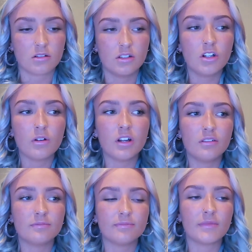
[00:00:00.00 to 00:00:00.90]
you know
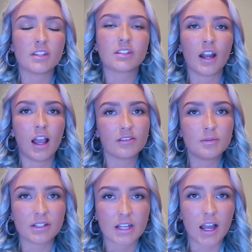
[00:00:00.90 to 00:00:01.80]
what? It's gonna have to
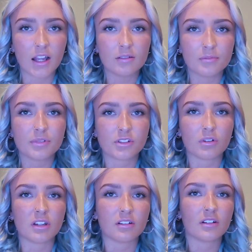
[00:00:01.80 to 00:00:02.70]
be a tie
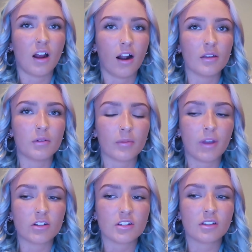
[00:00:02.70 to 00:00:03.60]
between Hollywood and
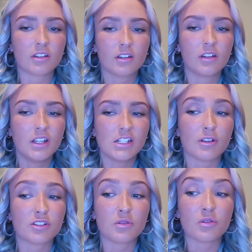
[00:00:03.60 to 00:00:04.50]
Magic.
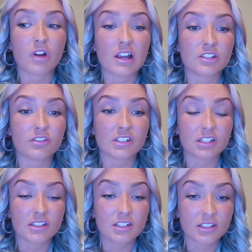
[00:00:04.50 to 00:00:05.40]
Especially with Rise of
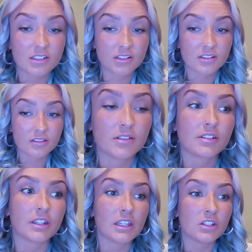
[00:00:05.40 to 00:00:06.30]
Resistance,
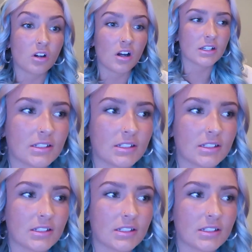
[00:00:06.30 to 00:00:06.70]
Slinky Dog,